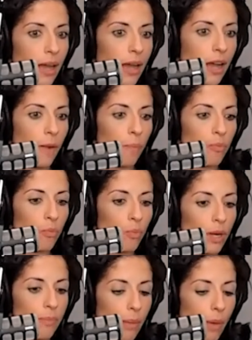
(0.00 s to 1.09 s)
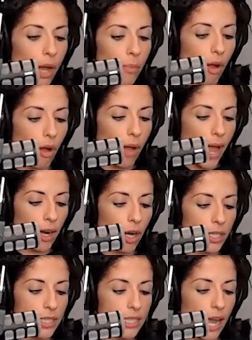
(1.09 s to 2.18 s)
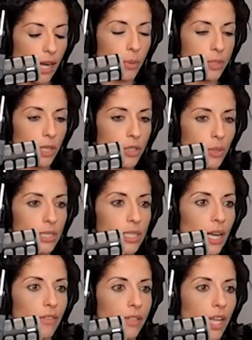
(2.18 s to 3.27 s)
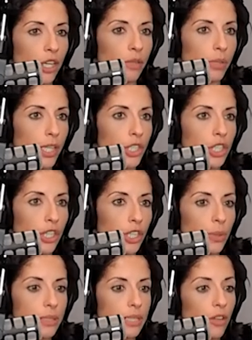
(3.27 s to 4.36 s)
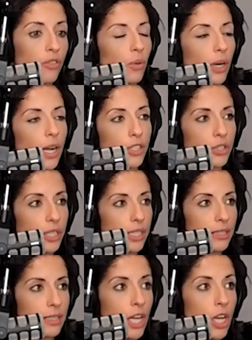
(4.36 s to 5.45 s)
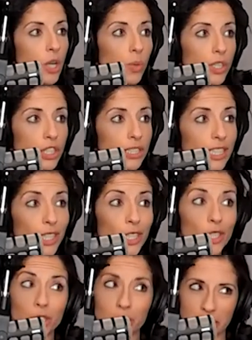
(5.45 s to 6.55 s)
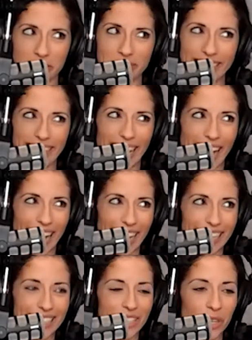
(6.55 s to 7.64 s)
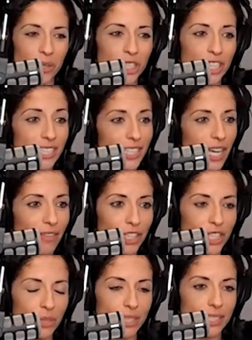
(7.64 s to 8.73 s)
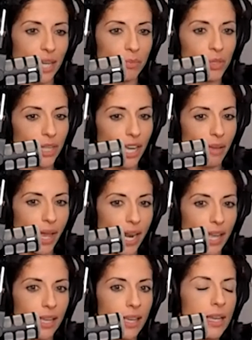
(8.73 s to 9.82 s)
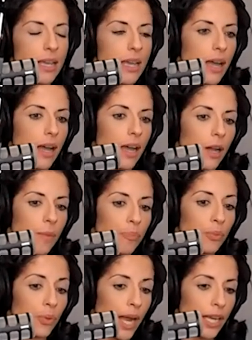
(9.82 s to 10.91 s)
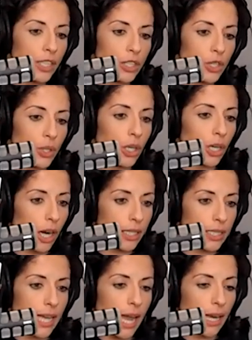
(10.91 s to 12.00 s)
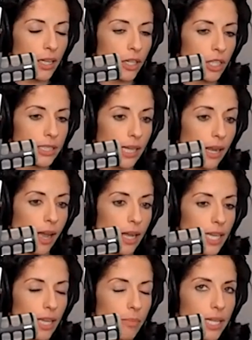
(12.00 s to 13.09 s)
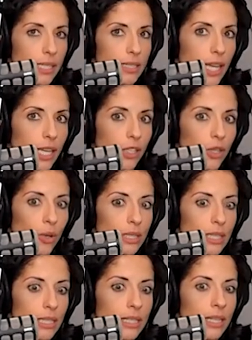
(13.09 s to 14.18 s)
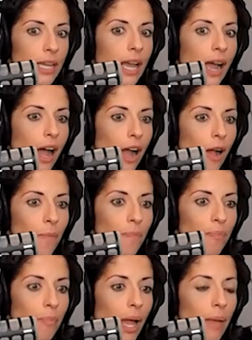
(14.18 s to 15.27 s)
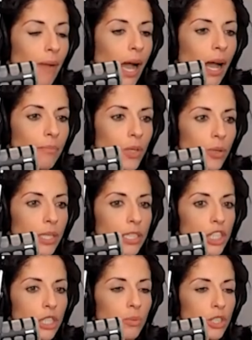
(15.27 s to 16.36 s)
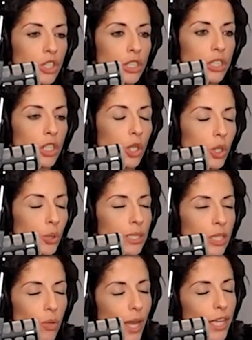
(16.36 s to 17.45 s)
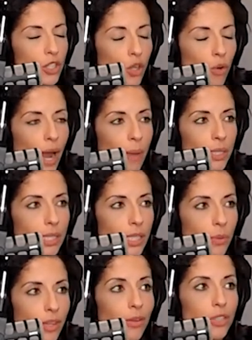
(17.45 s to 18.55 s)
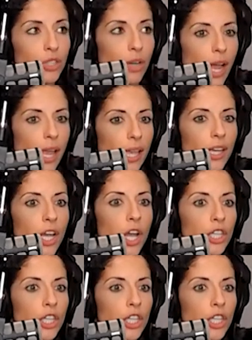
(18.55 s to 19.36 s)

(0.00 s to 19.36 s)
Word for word: Um, when my mom had a heart attack, it was also discovered that her blood sugar was in the 400s, which is extremely high. So she discovered she was a type 2 diabetic. Um, prior to her heart attack and her uh, diabetes diagnosis, um, my mom noticed she was just losing weight so rapidly without trying.